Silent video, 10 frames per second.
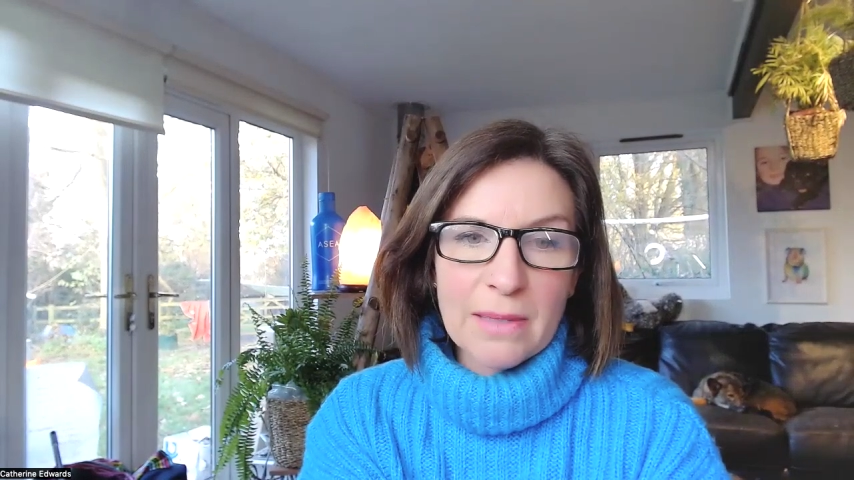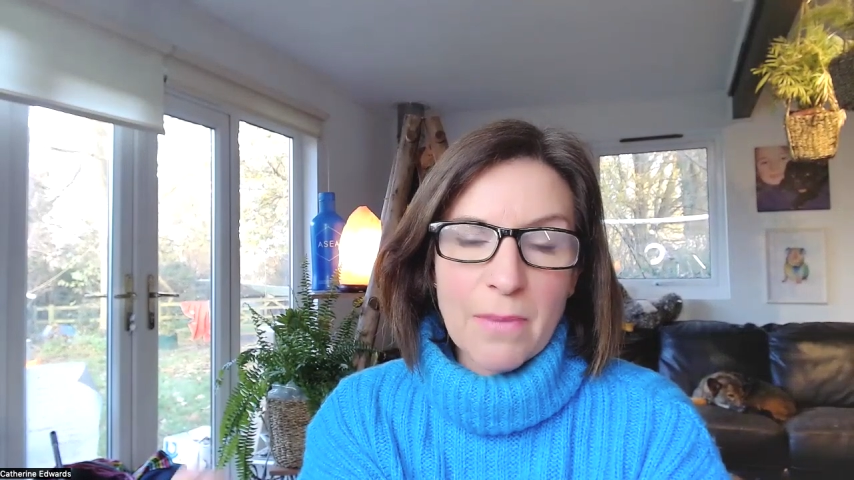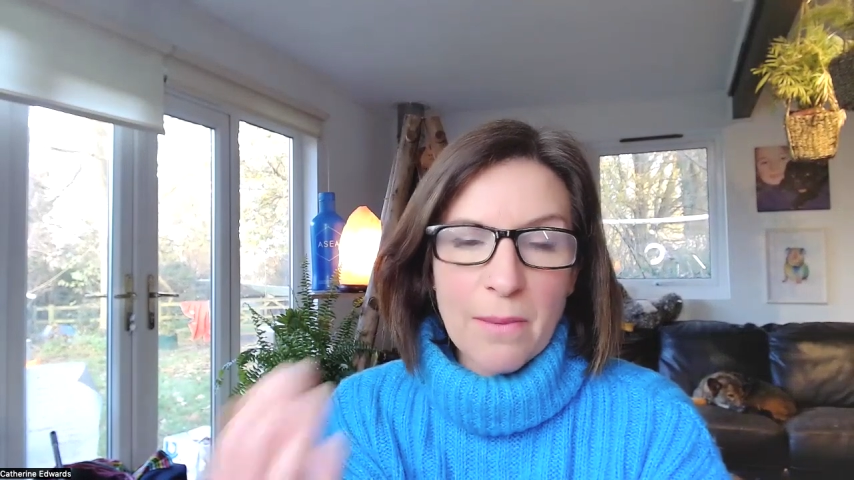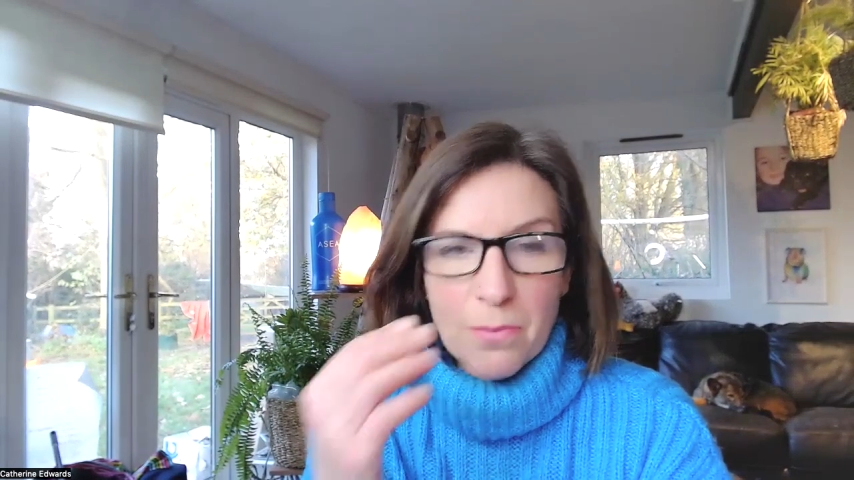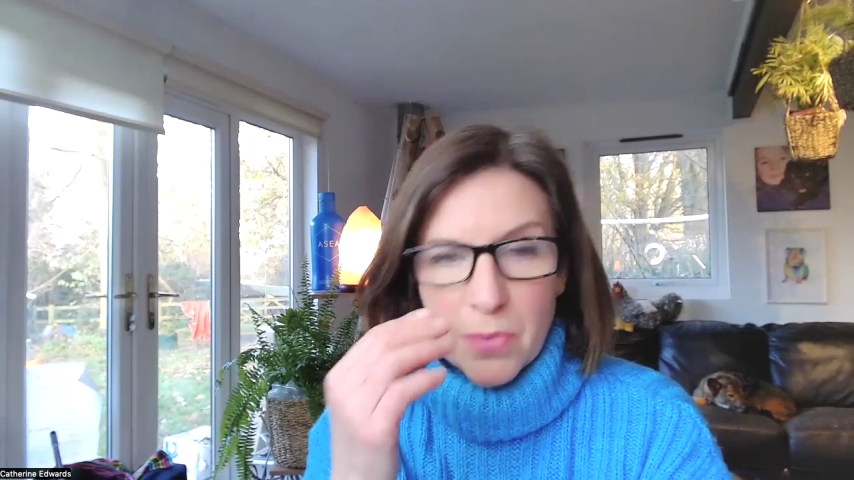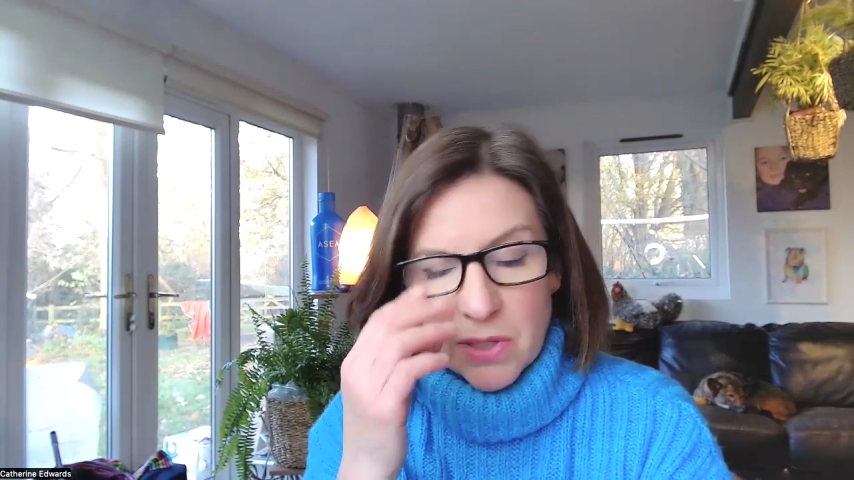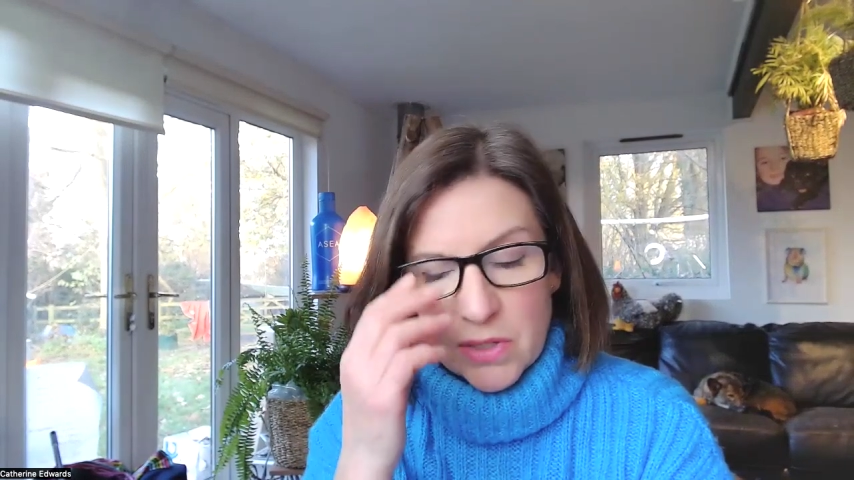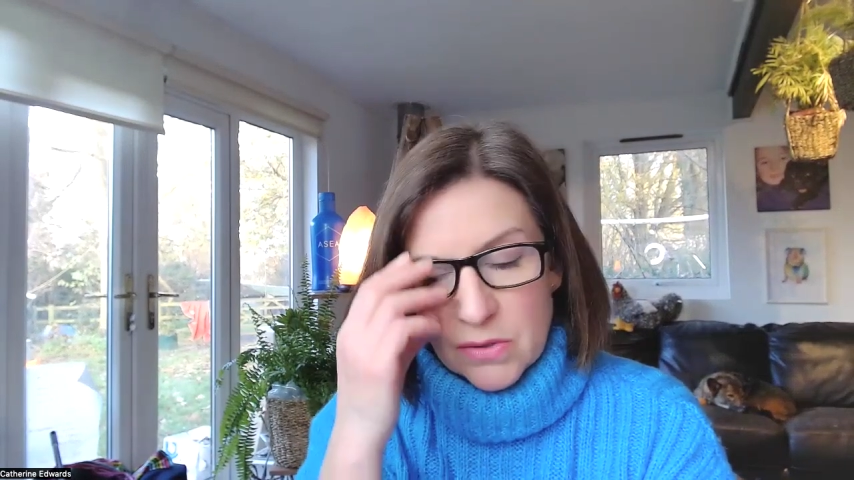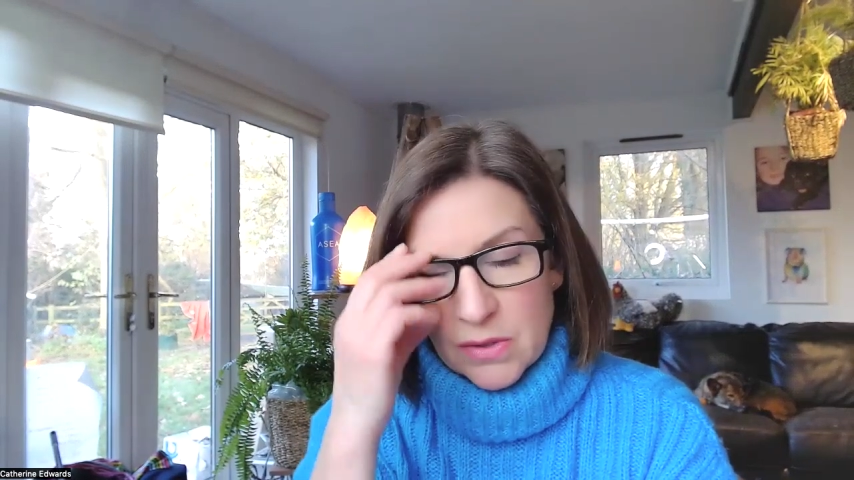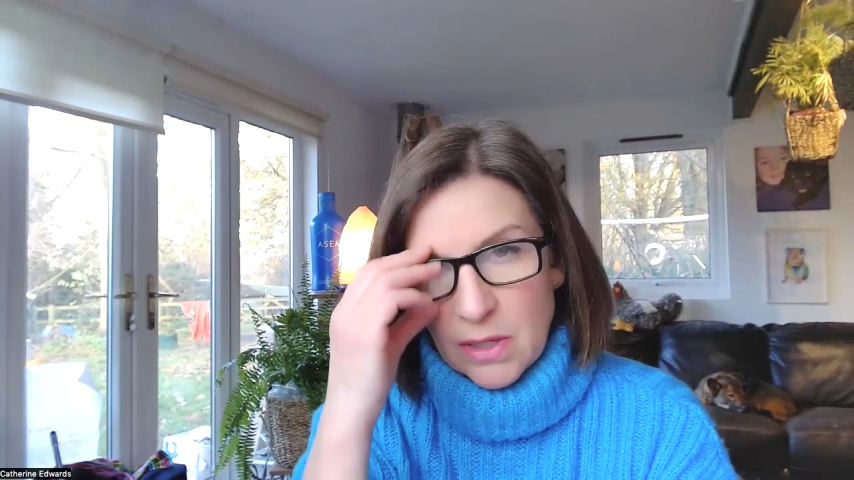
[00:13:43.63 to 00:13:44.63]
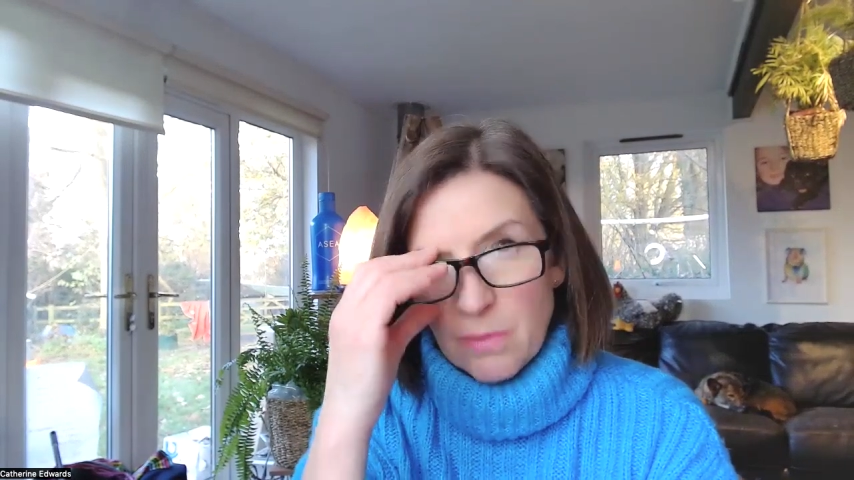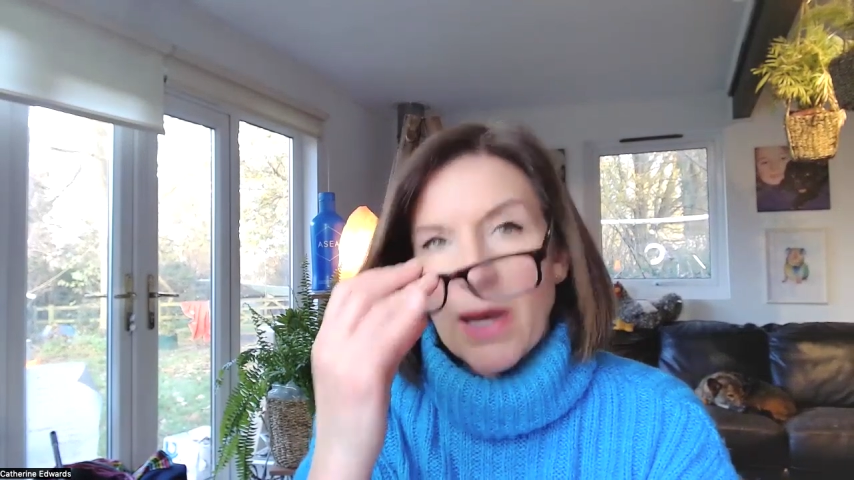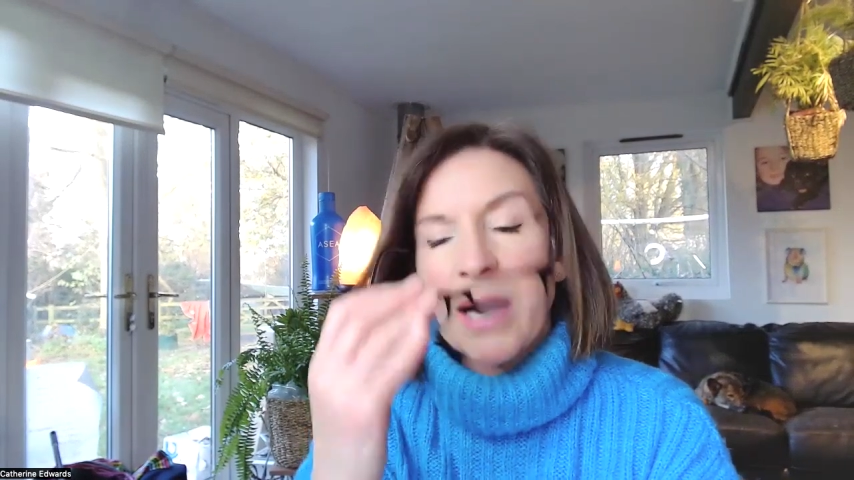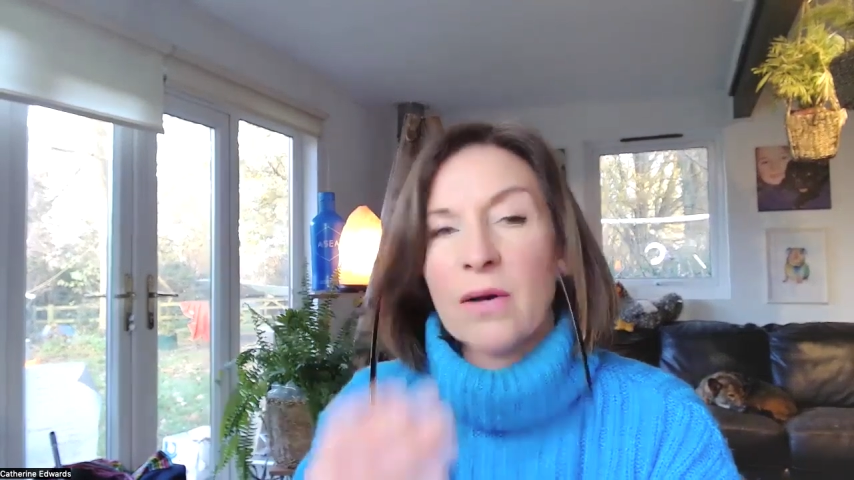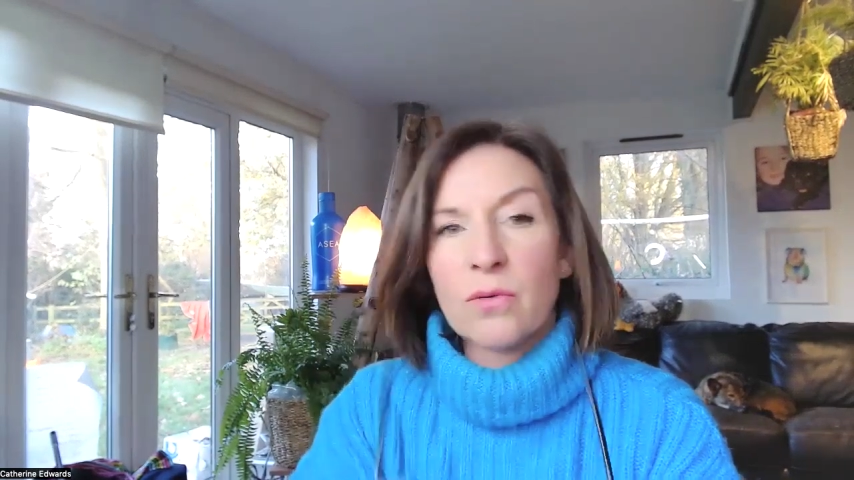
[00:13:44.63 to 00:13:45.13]
members,
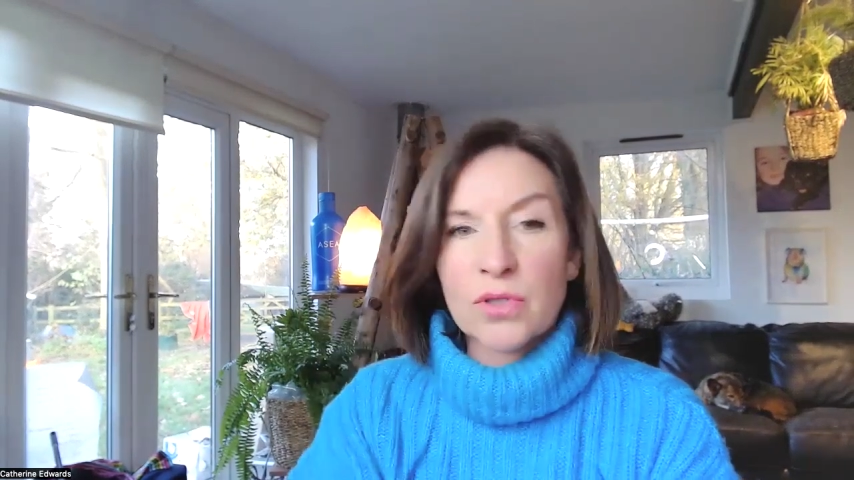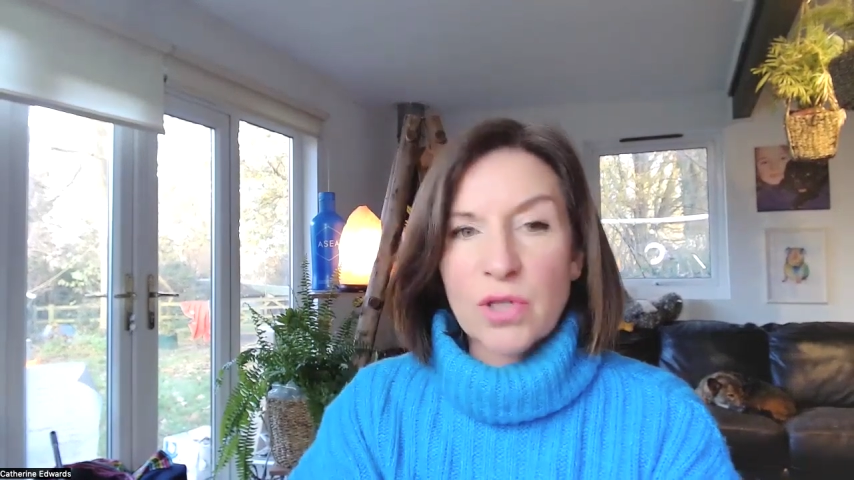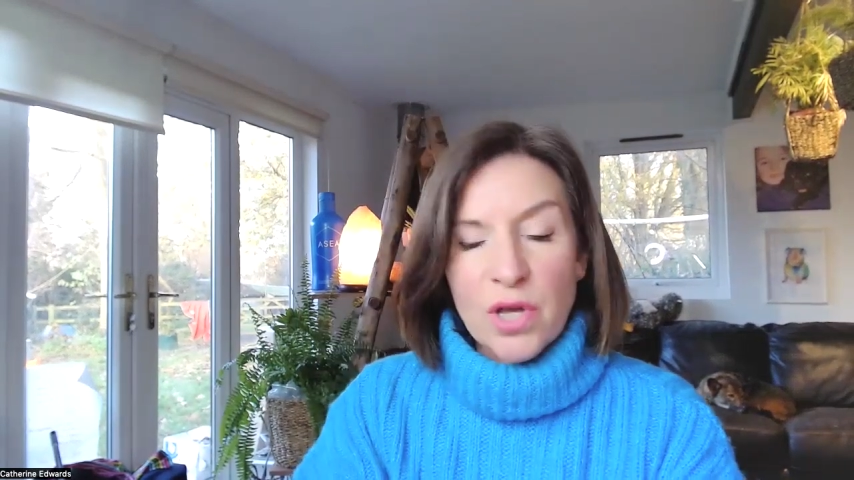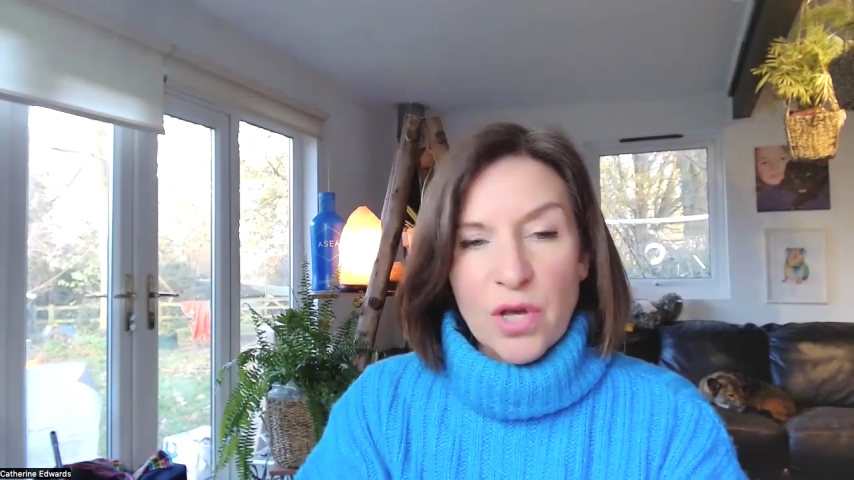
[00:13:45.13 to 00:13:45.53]
about